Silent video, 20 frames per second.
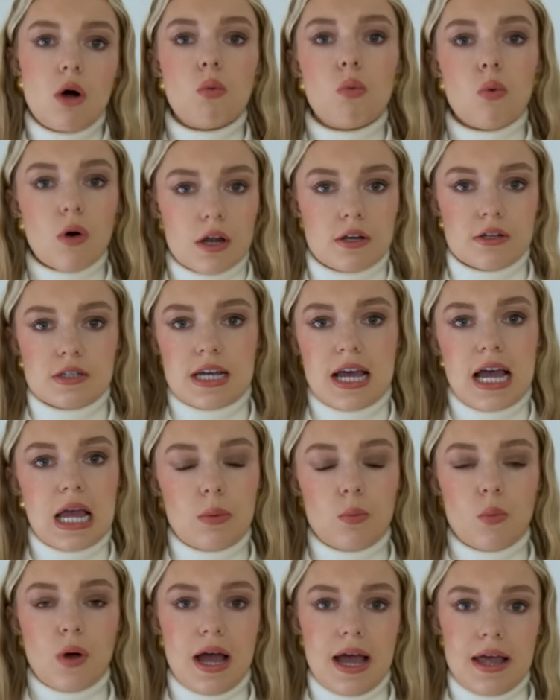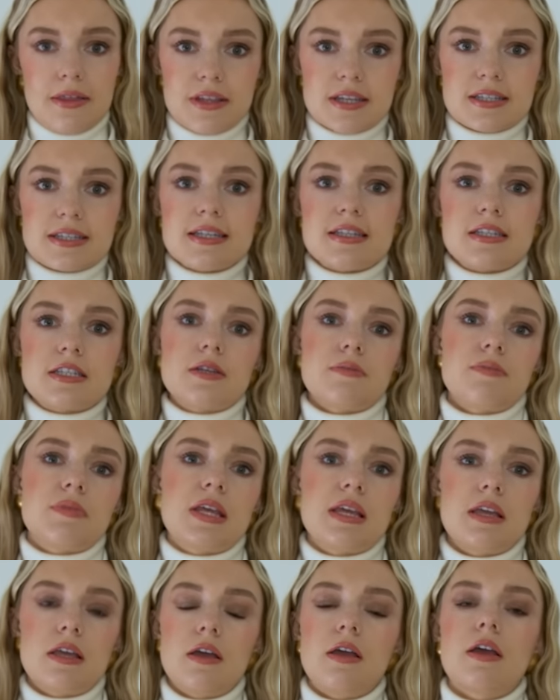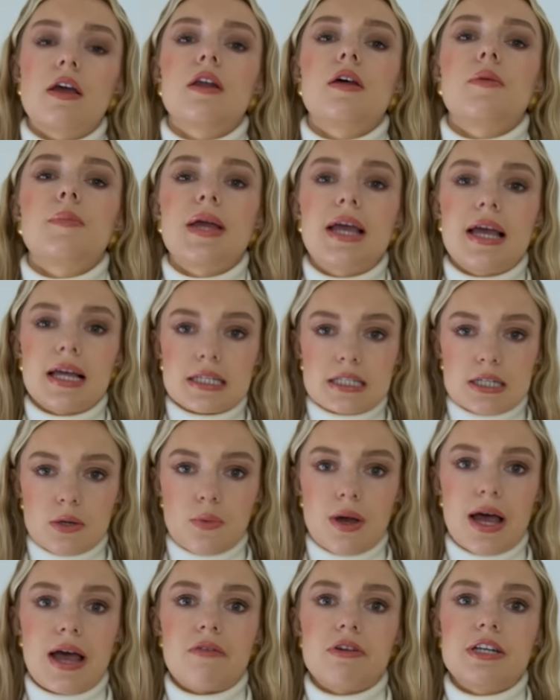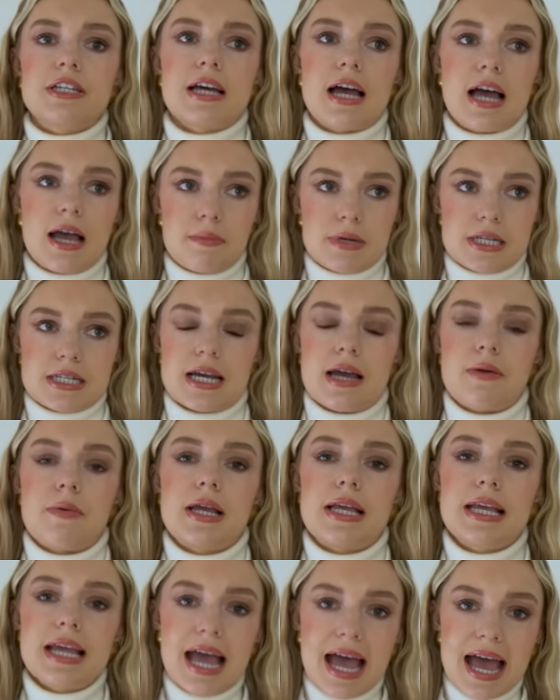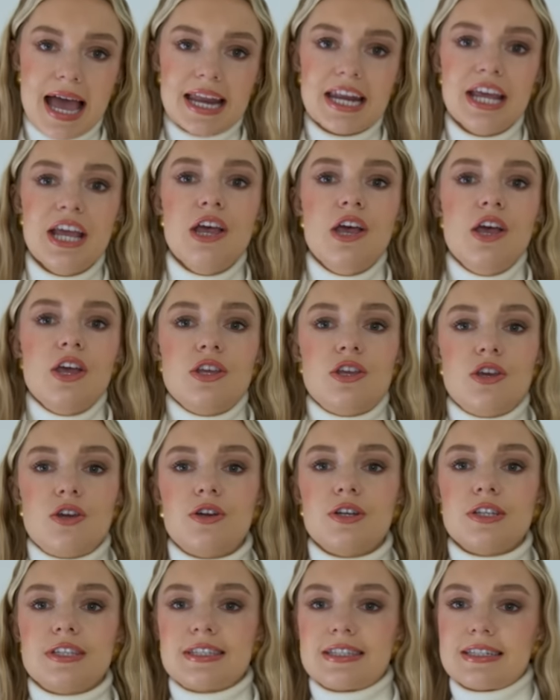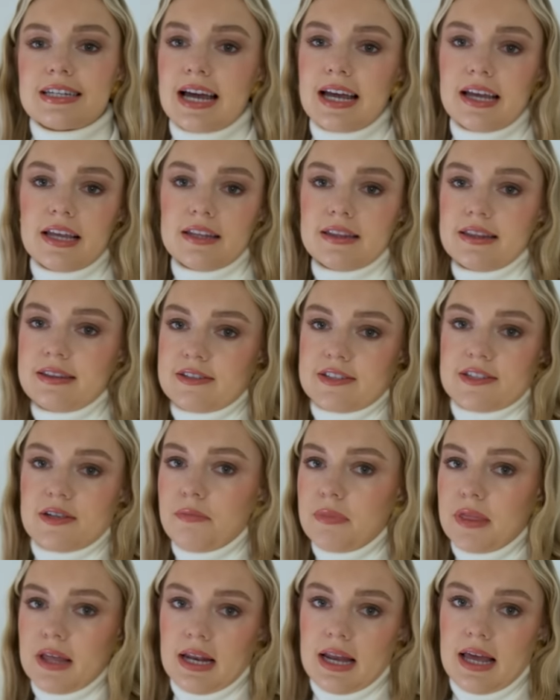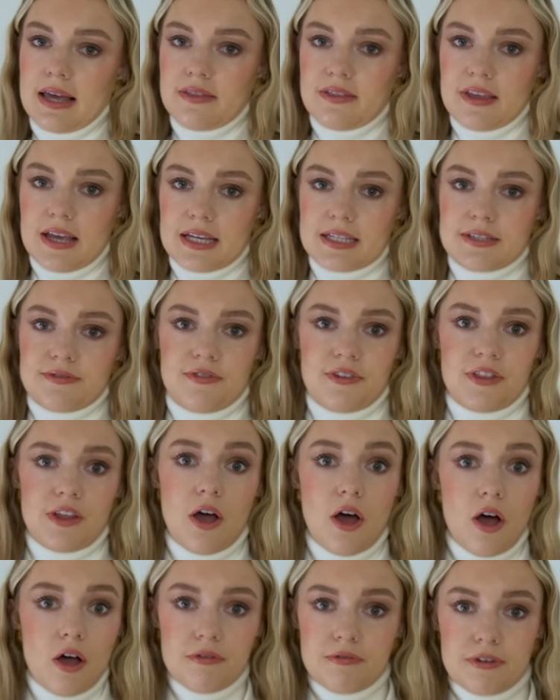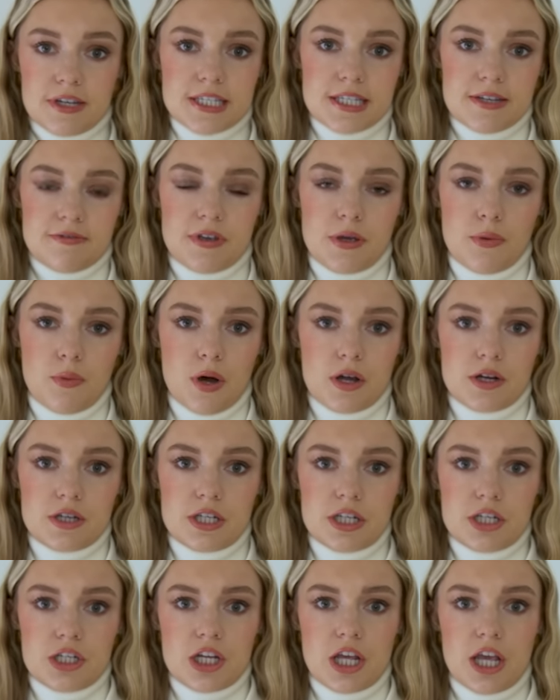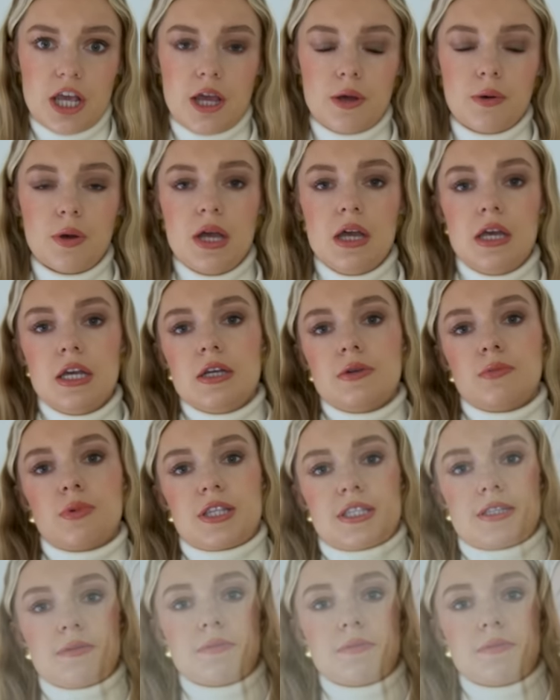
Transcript: a one-time wear. This is something you're going to be able to wear time and time again. You could style something like this for the office if you wanted to, with